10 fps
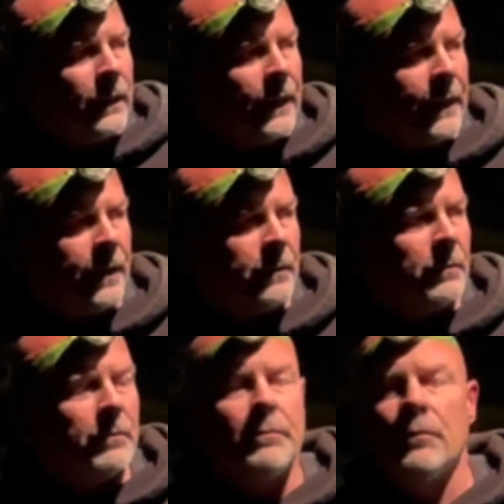and
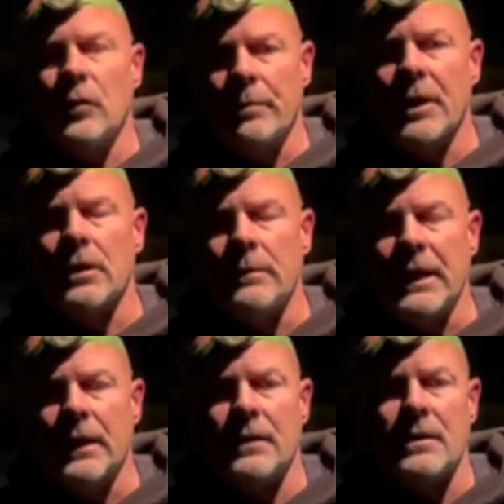we barely
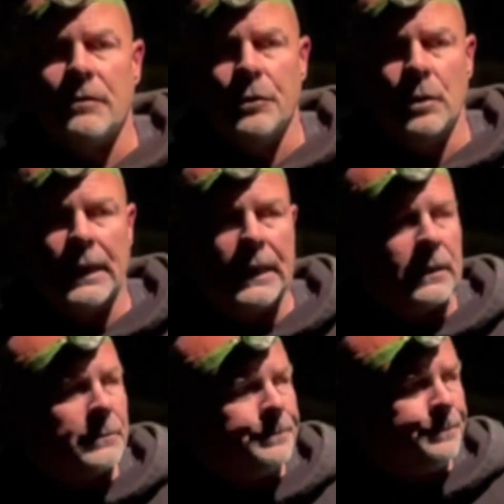made it to the fuel
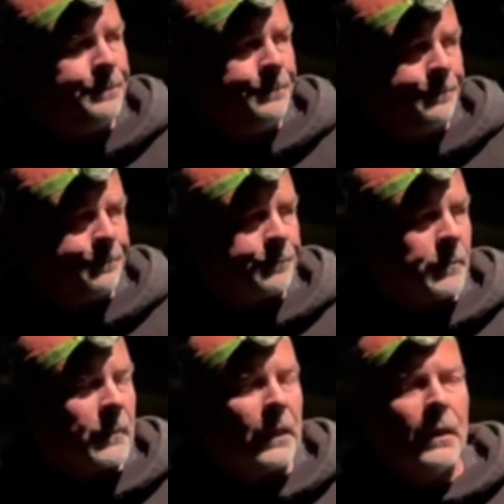island.
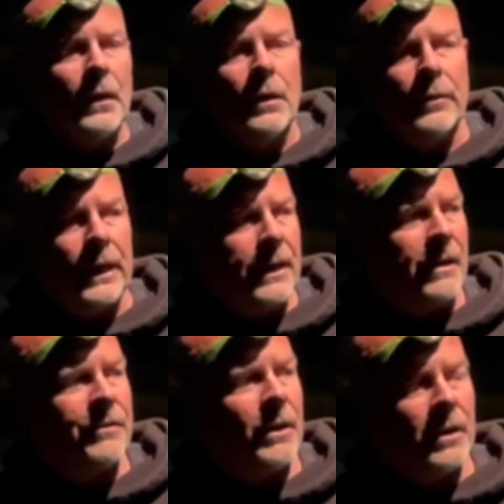We had
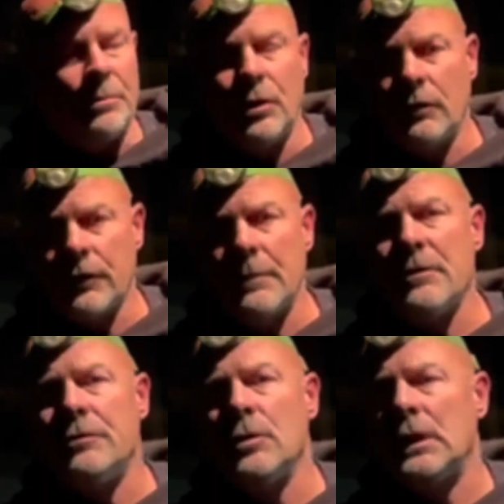enough air to pull from the
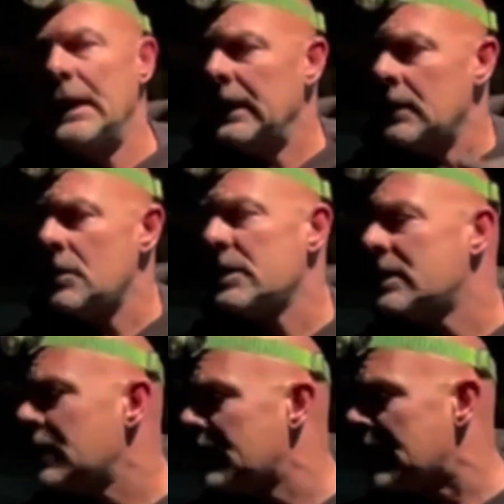fuel island just
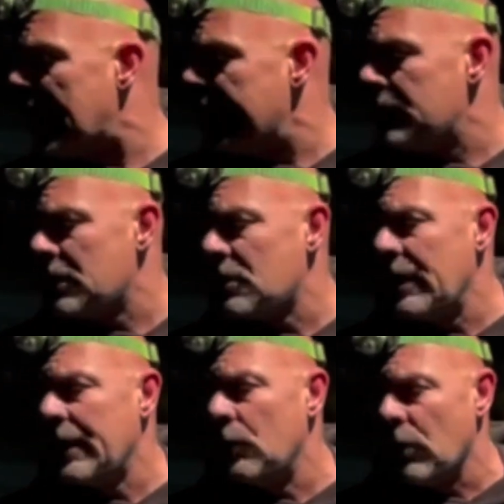to the side, just so
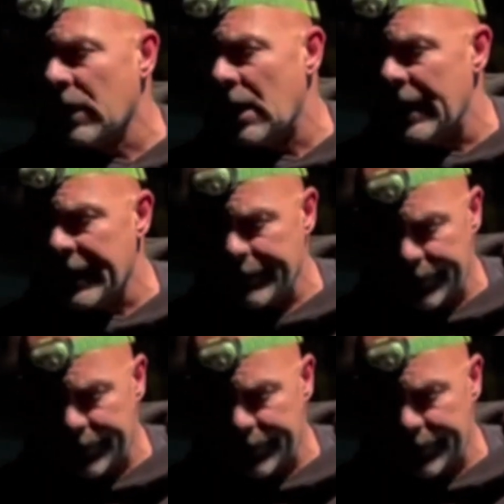I could work on it.